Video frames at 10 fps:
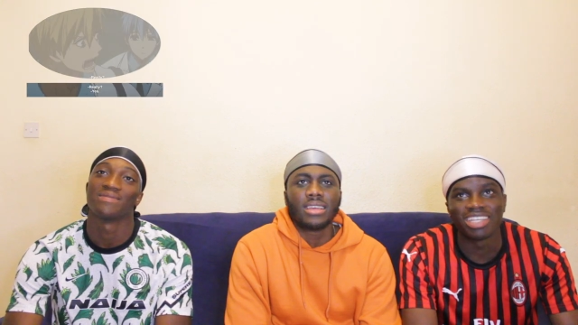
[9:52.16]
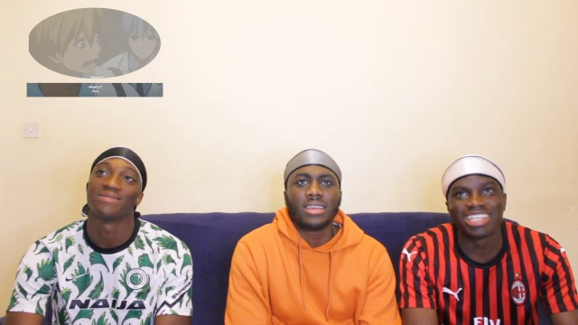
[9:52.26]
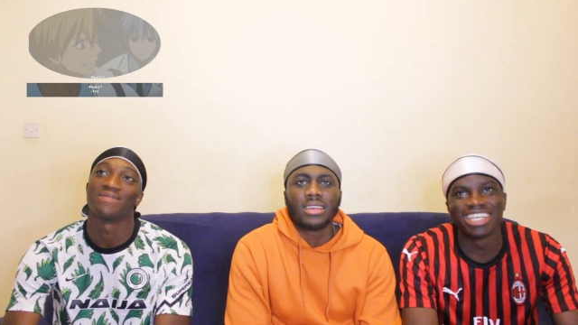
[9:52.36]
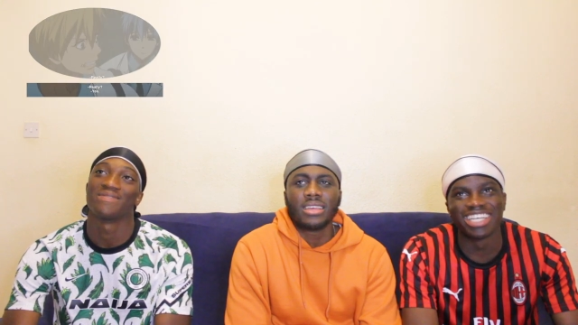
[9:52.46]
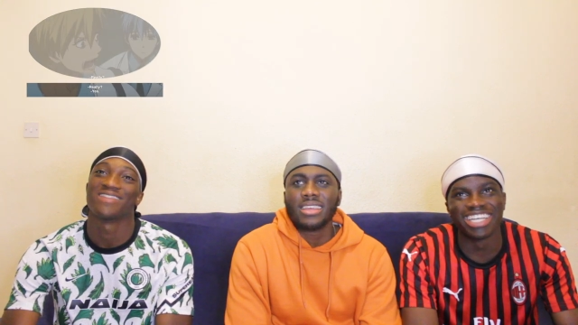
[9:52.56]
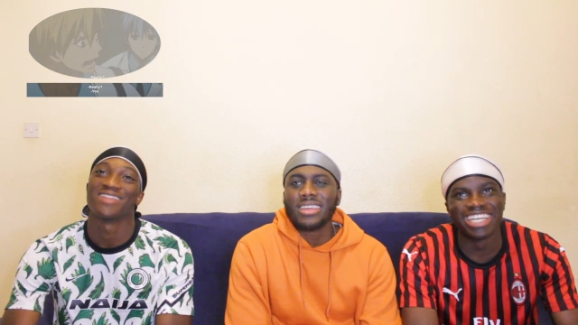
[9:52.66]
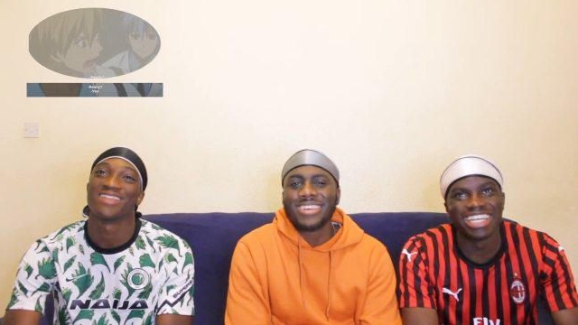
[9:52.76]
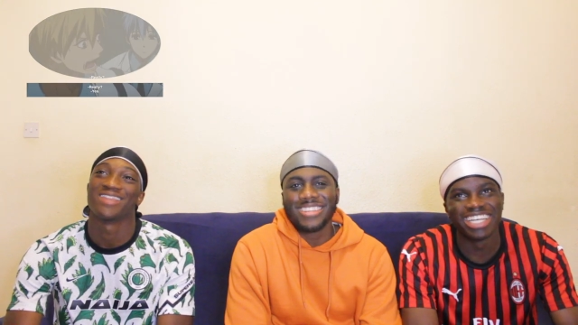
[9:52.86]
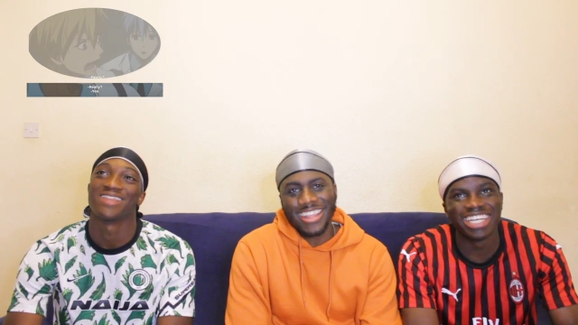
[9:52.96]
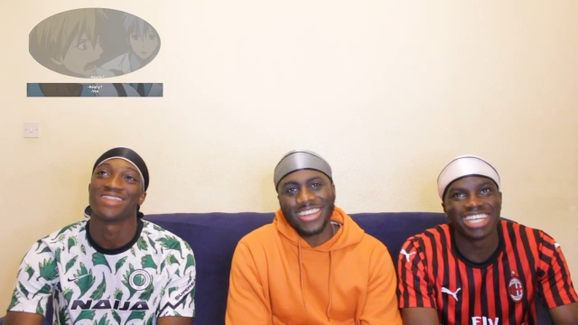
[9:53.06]

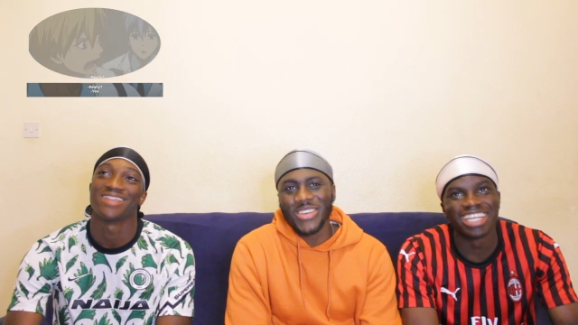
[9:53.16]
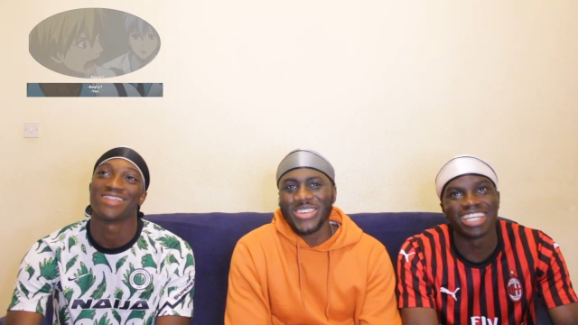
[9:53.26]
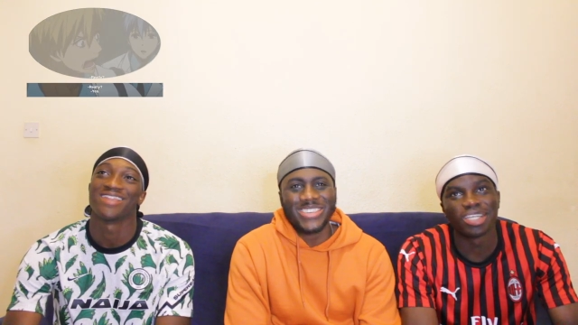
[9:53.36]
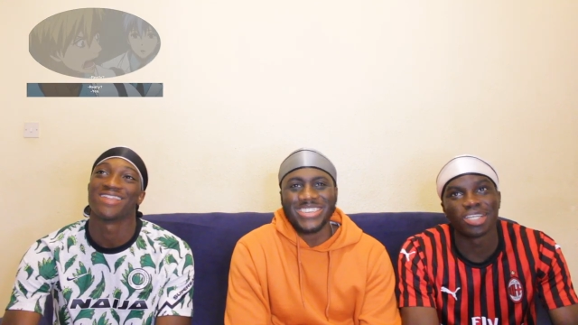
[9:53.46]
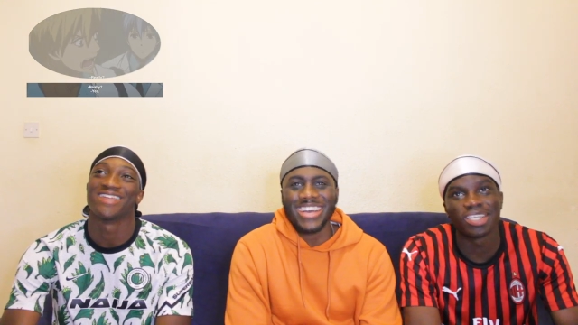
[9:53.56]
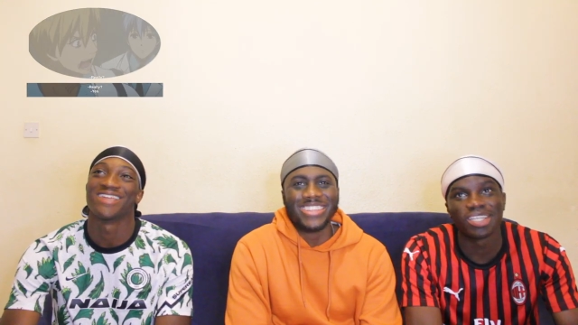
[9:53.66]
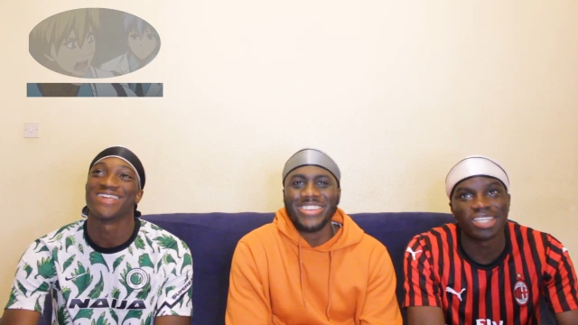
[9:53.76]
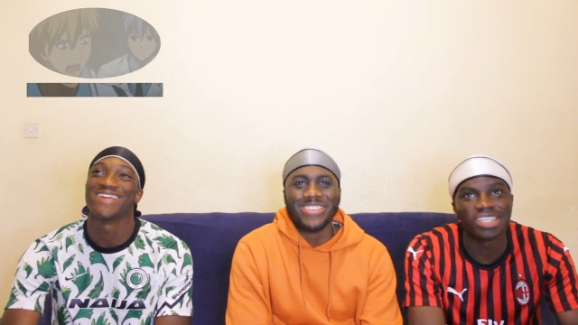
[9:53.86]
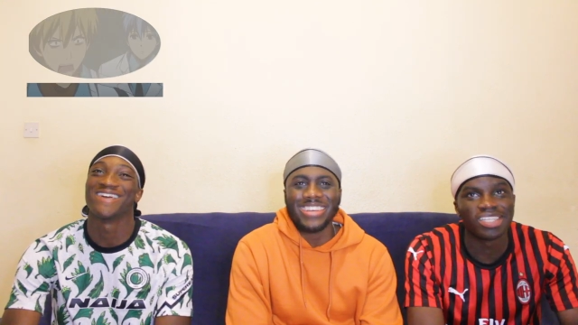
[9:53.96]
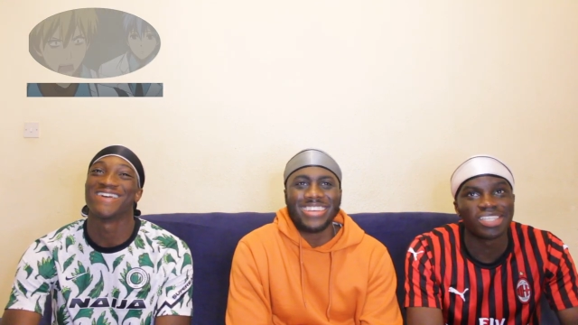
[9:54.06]
Speaker 1: That's what I was gonna. I
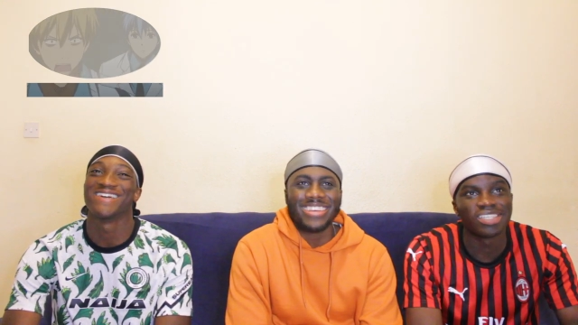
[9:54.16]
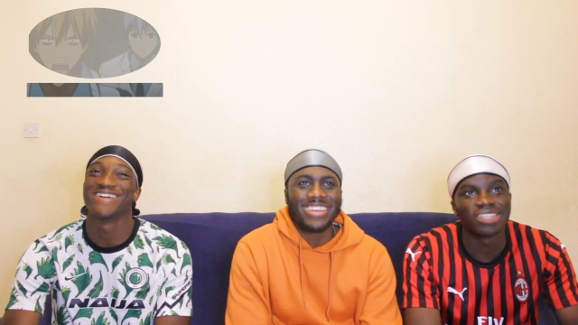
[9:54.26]
knew it.